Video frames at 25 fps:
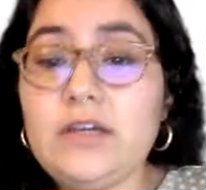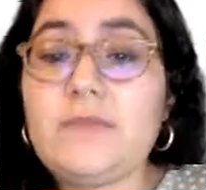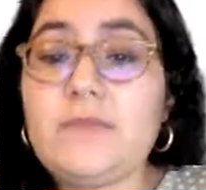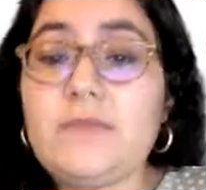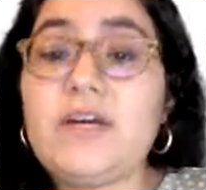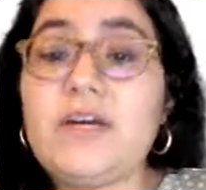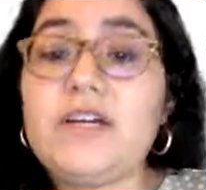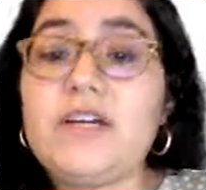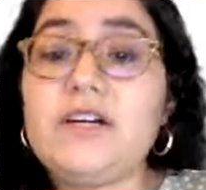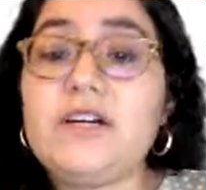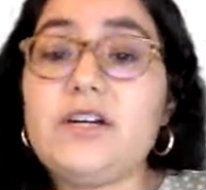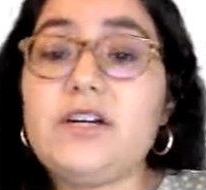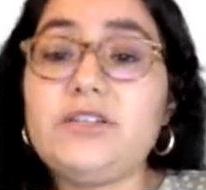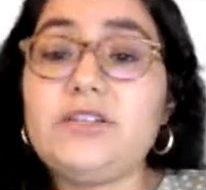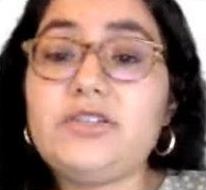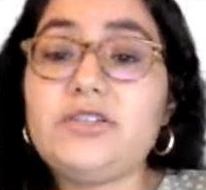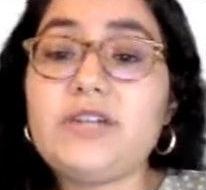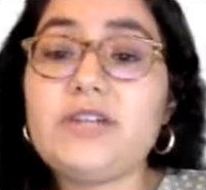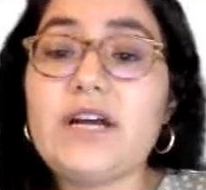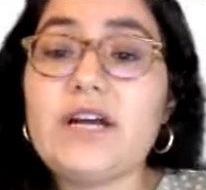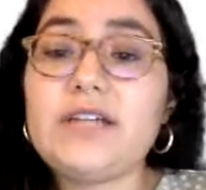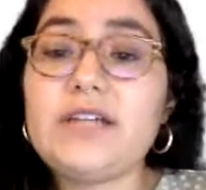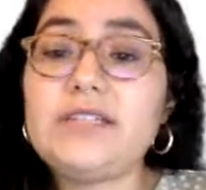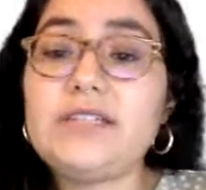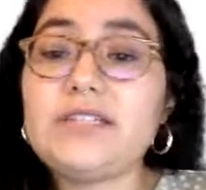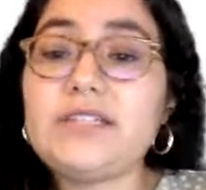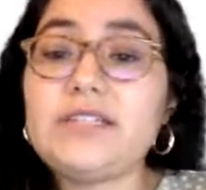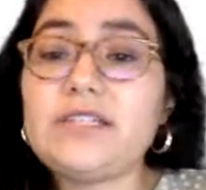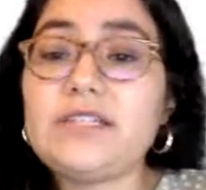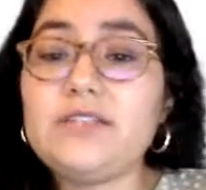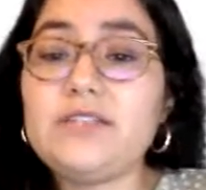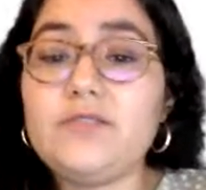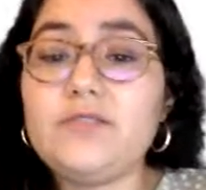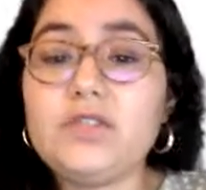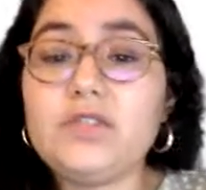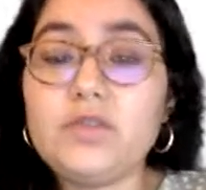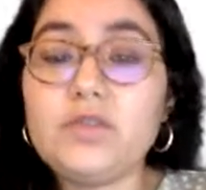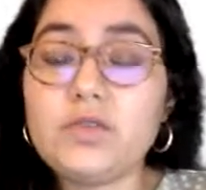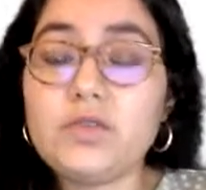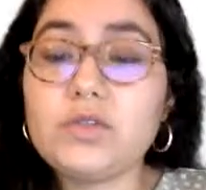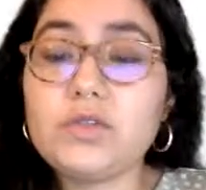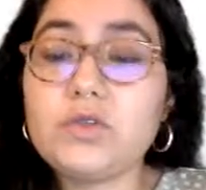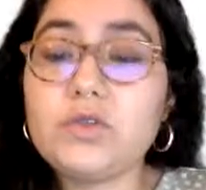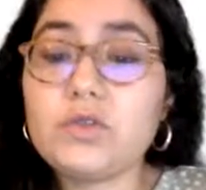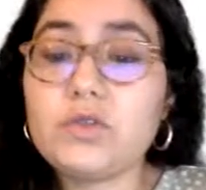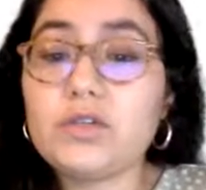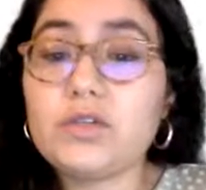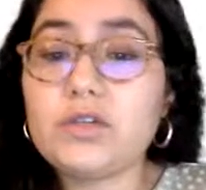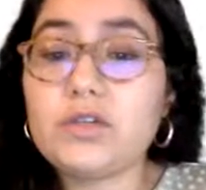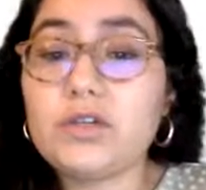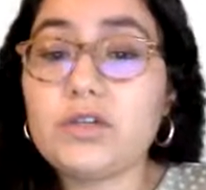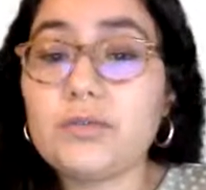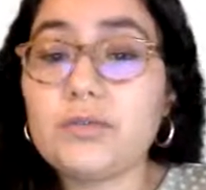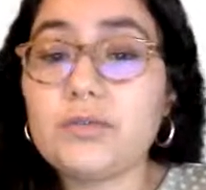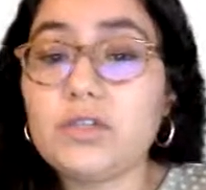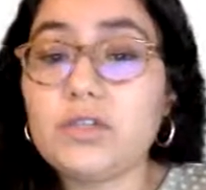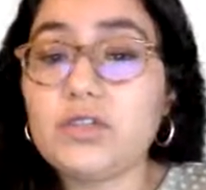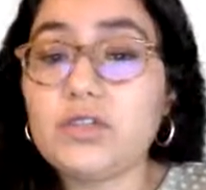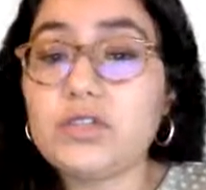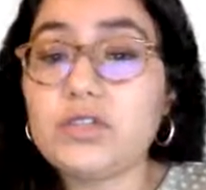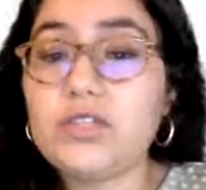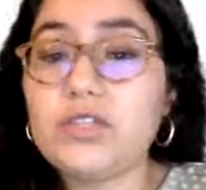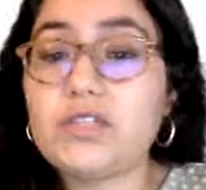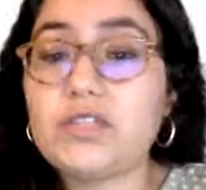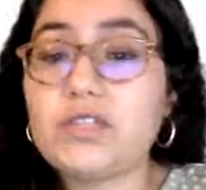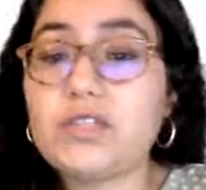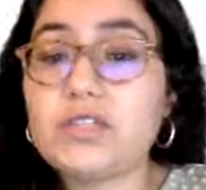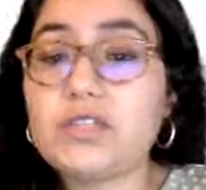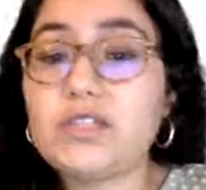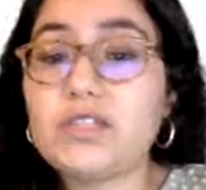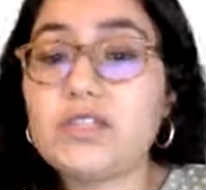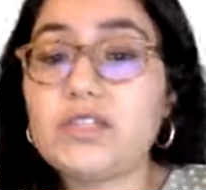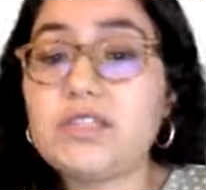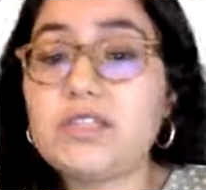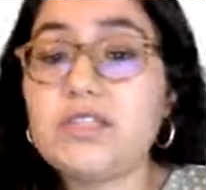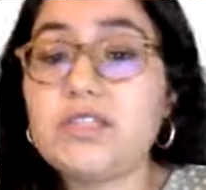By contrast, individuals with criminal justice